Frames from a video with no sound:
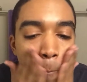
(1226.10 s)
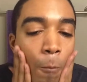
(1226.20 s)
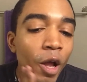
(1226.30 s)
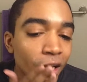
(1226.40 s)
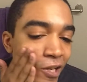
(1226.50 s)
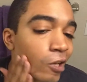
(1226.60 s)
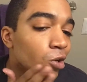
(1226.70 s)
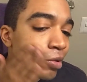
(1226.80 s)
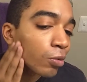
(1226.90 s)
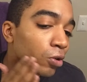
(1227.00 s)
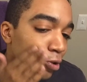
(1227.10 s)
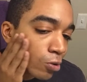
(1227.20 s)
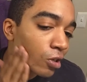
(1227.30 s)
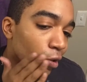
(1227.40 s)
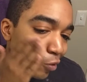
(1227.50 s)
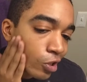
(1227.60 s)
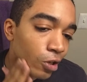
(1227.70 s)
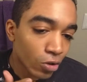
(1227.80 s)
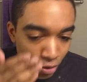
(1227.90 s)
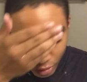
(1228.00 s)
I guess I can do what people who use witch
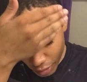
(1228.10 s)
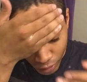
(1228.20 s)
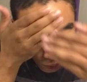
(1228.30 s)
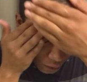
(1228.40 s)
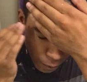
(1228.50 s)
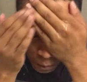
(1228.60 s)
hazel do. They go like...